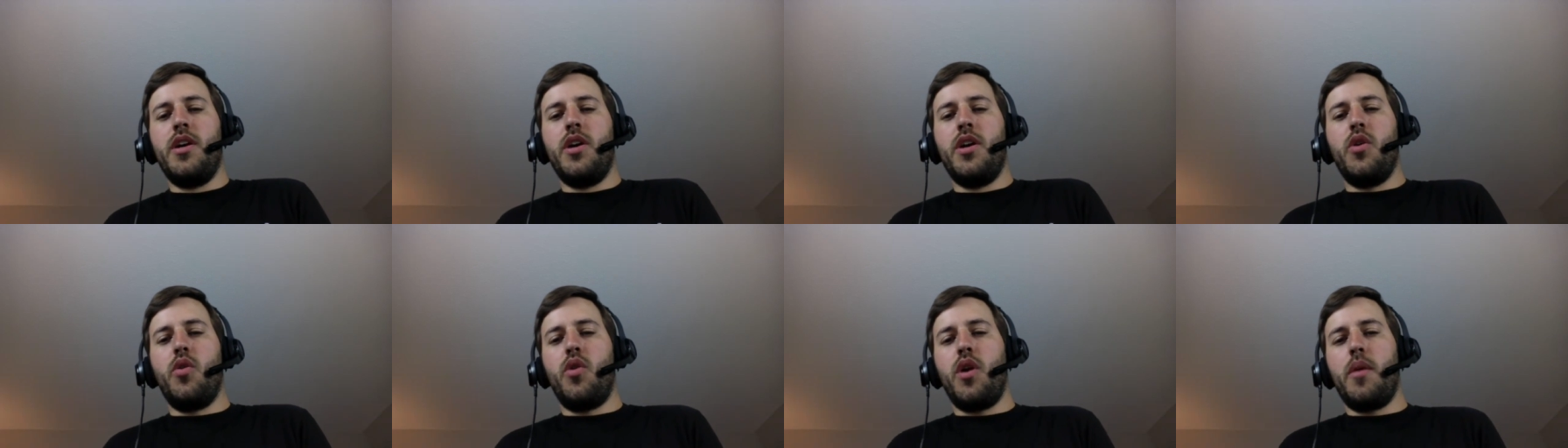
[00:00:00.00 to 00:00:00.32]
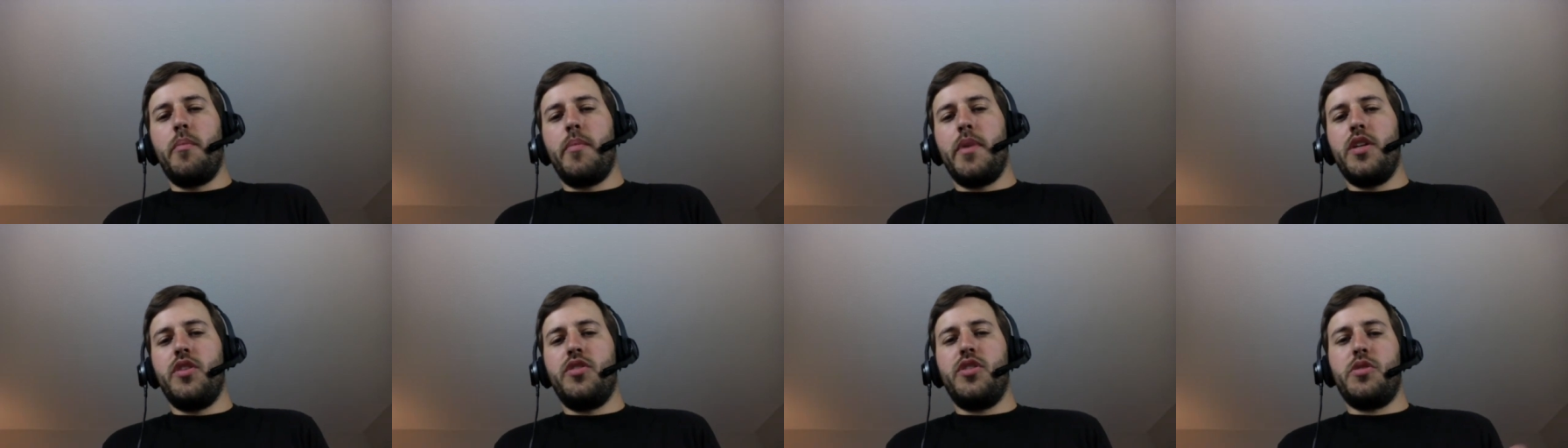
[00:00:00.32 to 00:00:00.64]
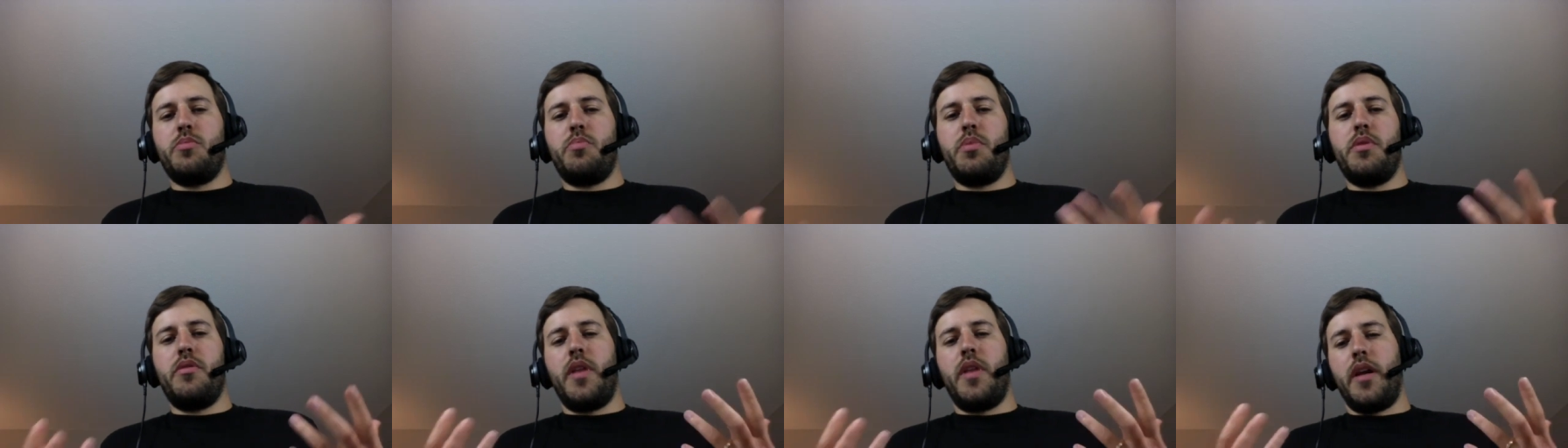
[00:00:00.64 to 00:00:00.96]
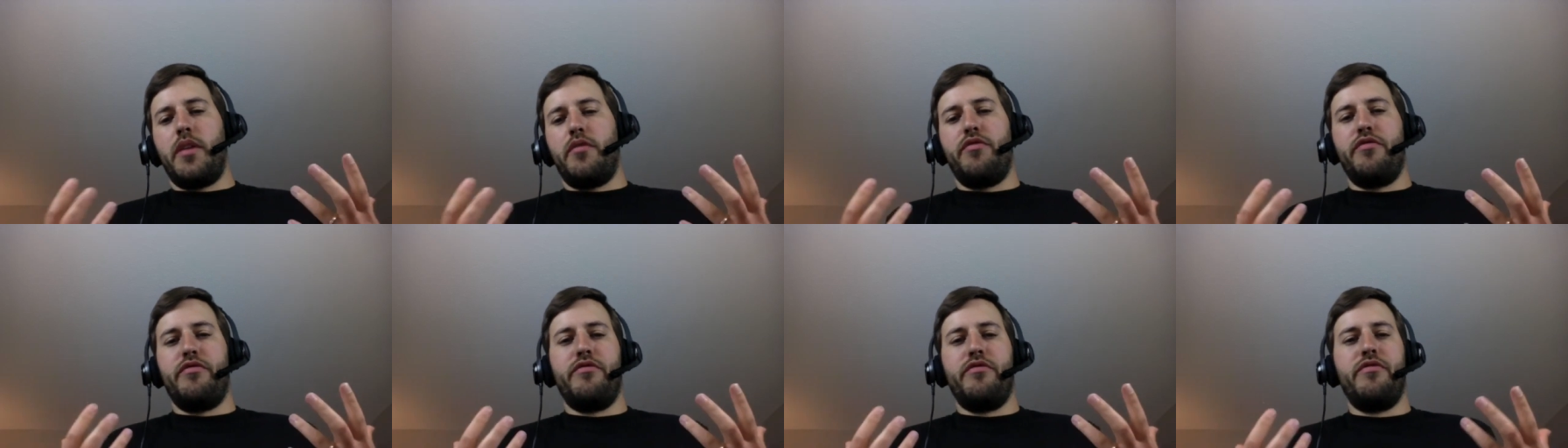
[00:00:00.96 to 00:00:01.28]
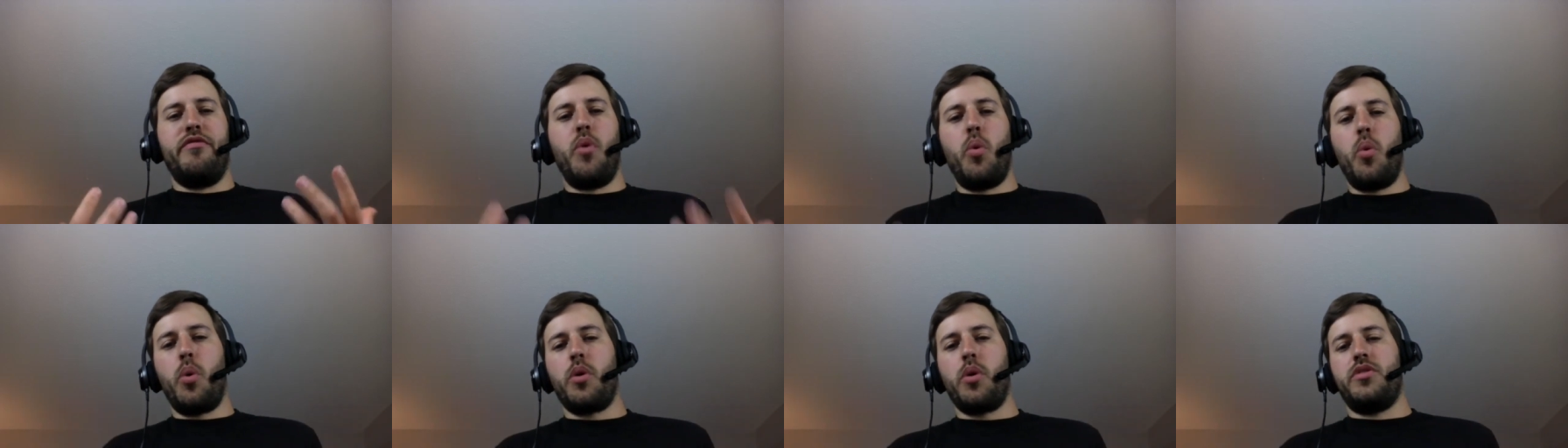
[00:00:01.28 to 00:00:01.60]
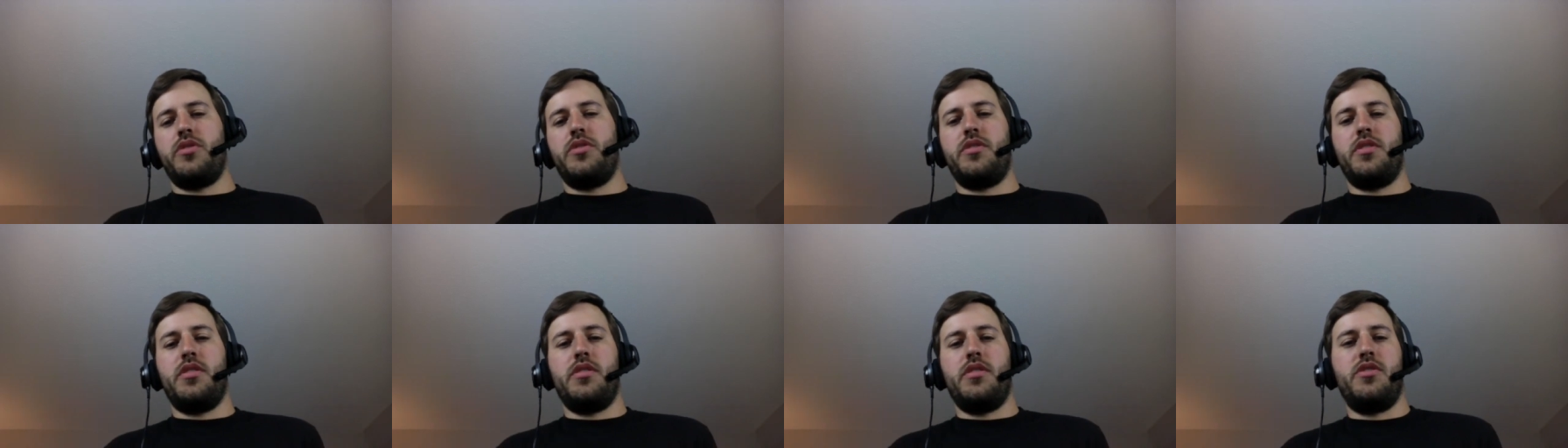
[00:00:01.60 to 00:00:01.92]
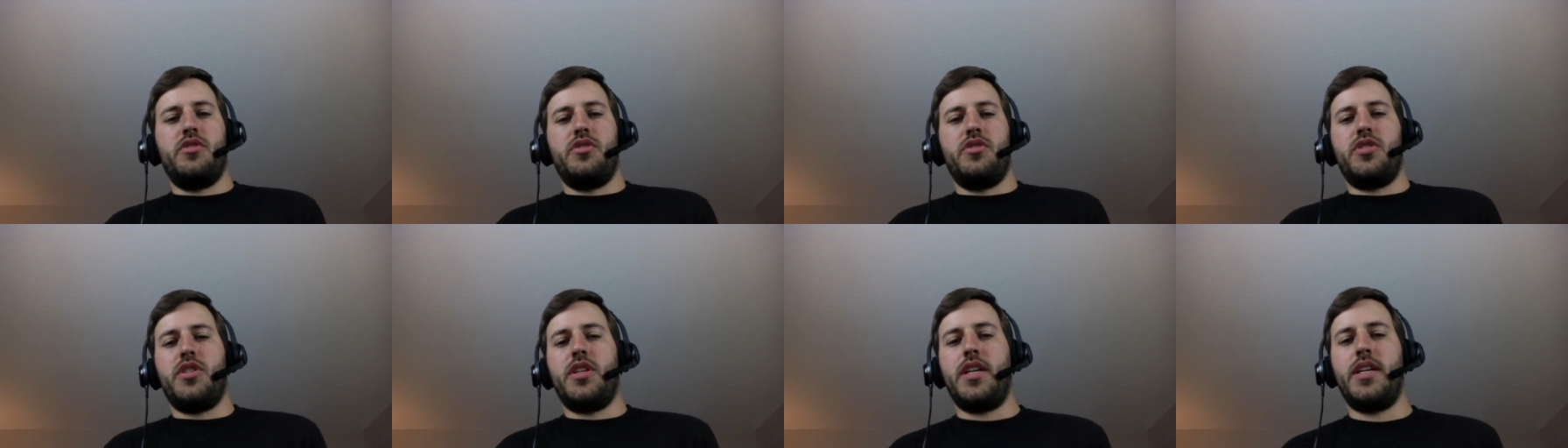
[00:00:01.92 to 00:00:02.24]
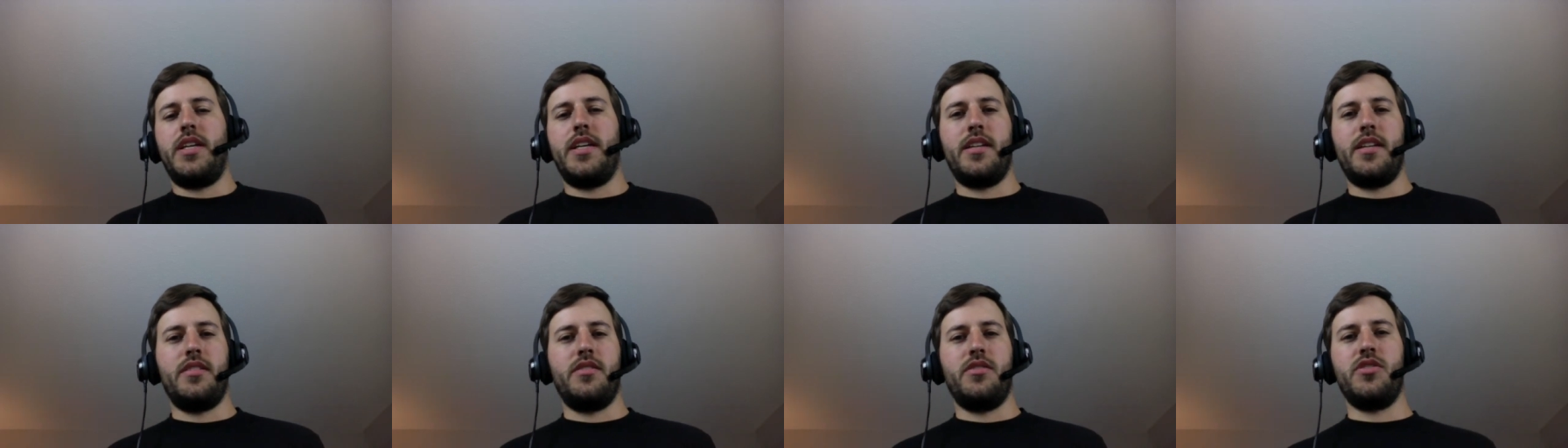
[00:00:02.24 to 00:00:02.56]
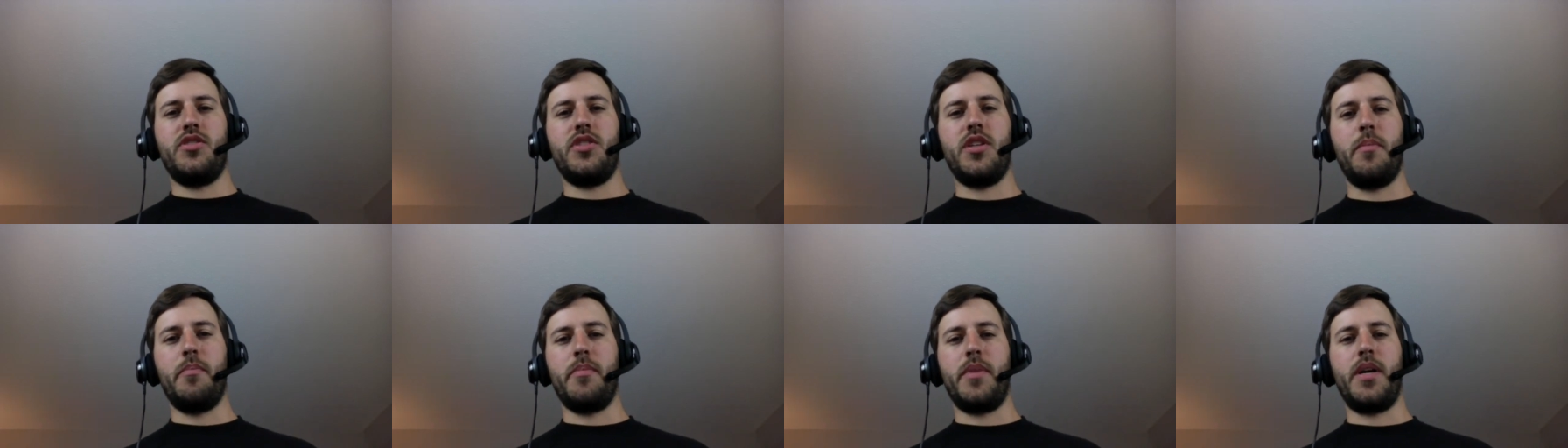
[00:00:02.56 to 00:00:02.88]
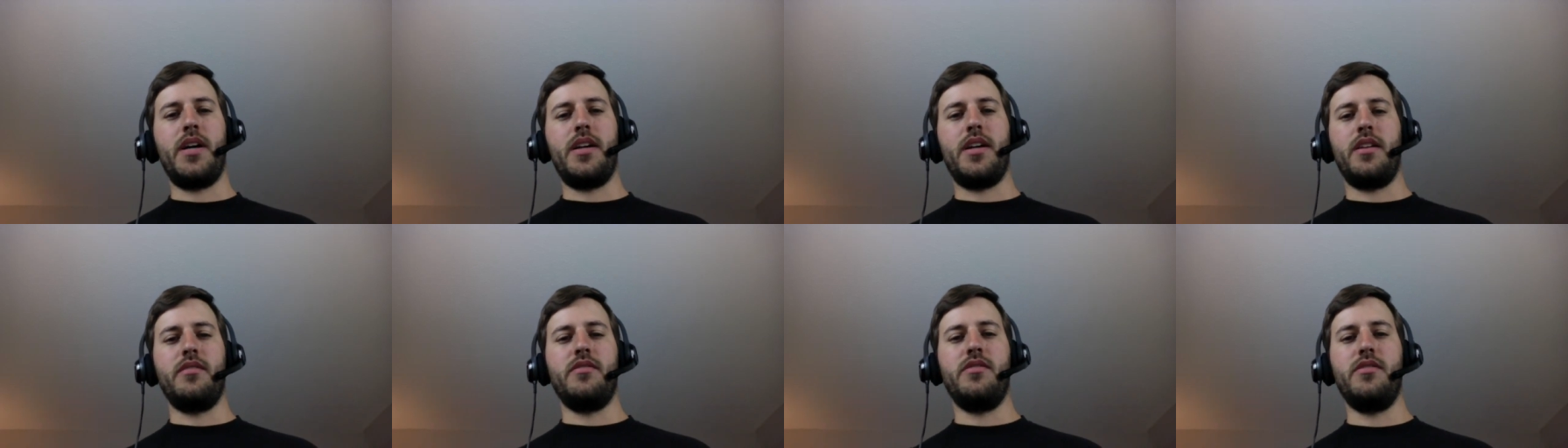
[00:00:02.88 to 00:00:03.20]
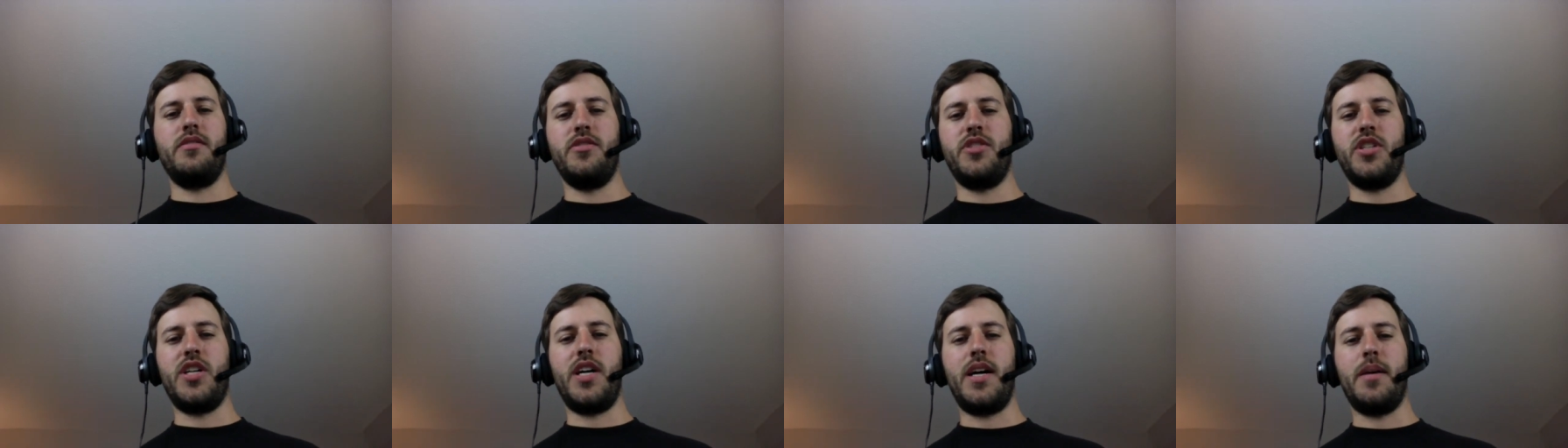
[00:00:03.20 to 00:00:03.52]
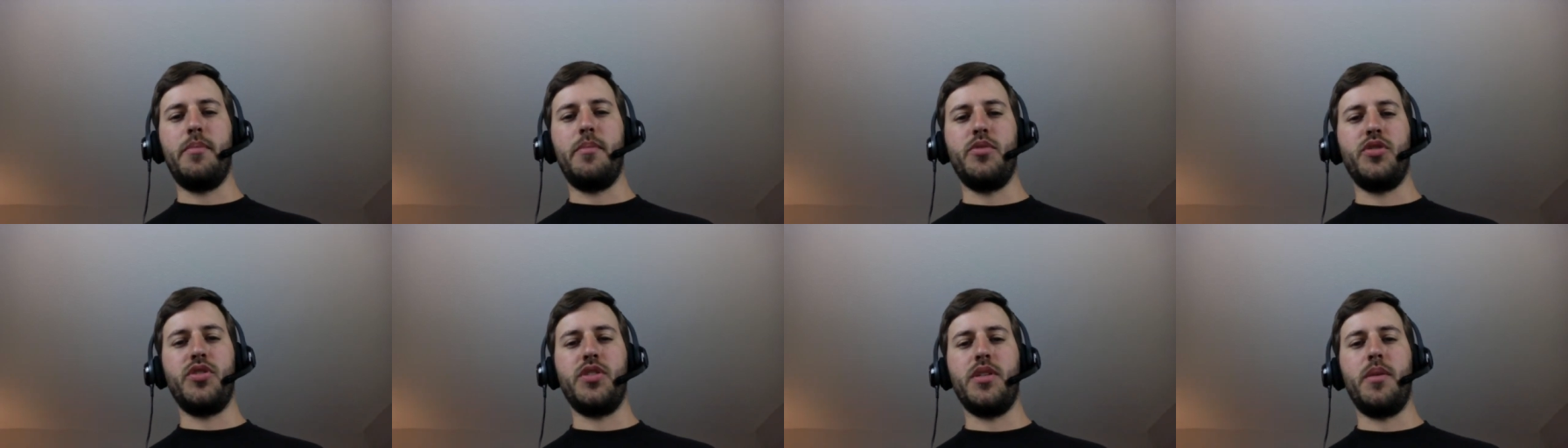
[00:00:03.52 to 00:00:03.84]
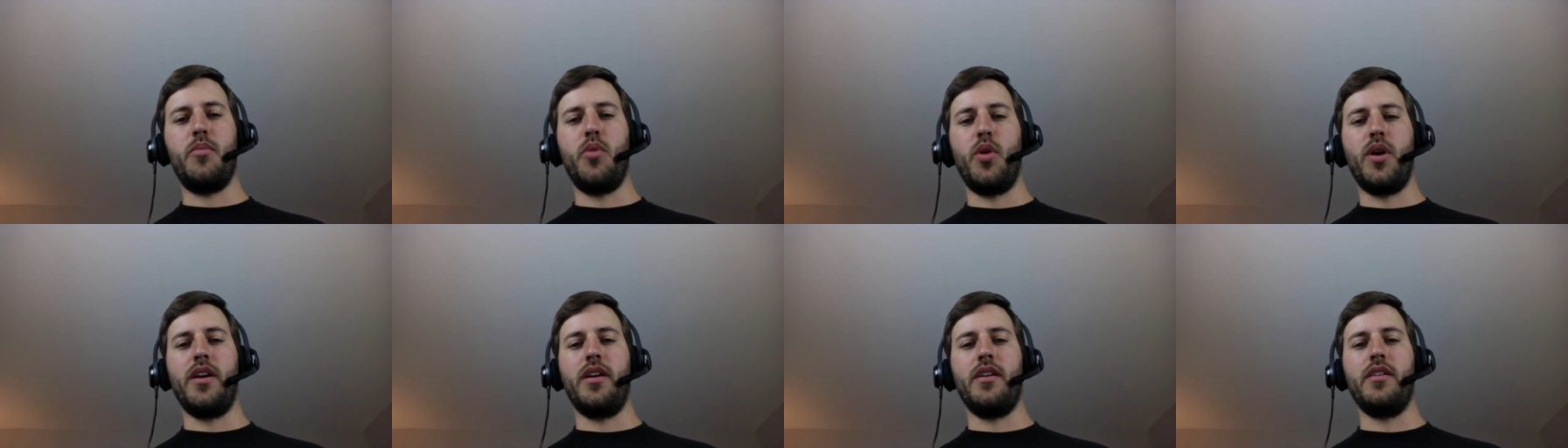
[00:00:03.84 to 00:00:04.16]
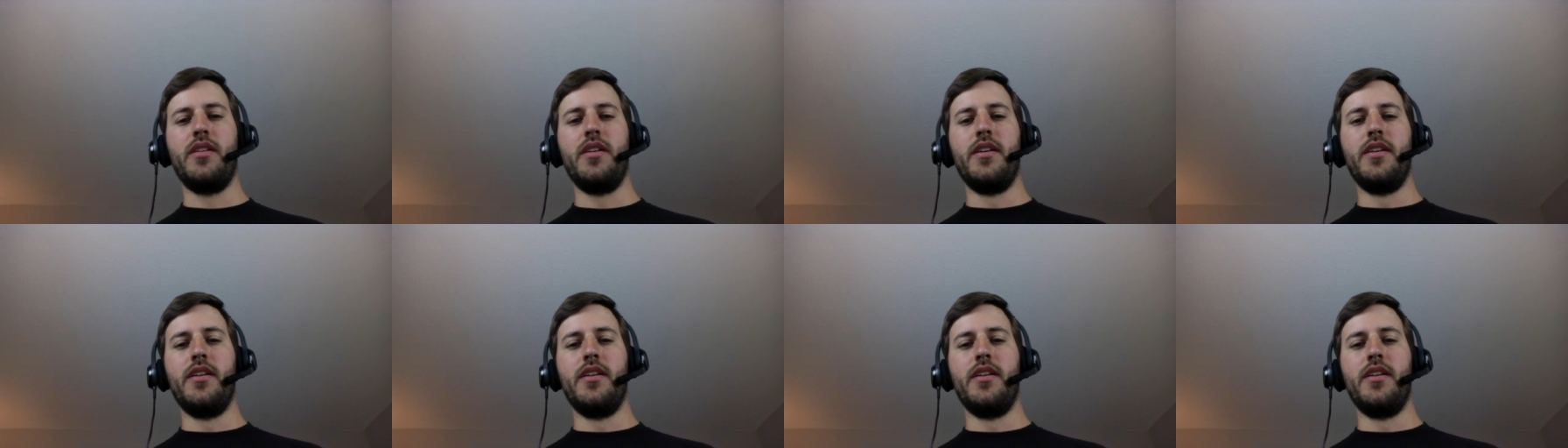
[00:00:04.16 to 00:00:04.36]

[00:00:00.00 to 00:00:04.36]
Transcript: or I'm going to just be like forced to just like get some kind of job somewhere.